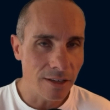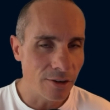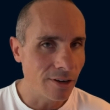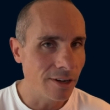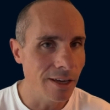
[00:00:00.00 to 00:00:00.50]
you're
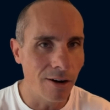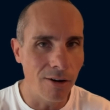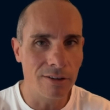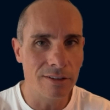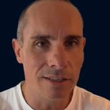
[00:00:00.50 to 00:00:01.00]
gonna get
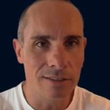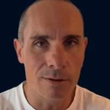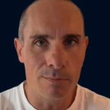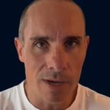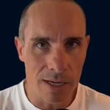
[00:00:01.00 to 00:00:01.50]
all of these
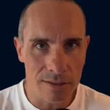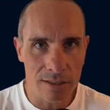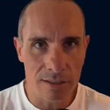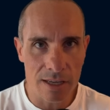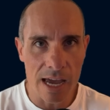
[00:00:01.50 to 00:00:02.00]

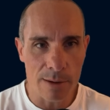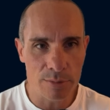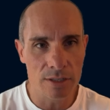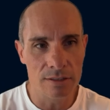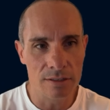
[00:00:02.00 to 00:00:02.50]
amazing
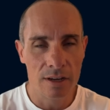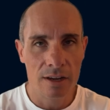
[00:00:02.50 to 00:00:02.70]
captions.